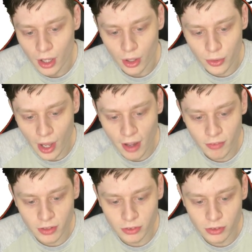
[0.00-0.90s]
You have an
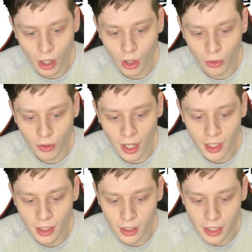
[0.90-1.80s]
installer and then
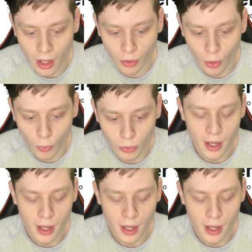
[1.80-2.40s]
the download.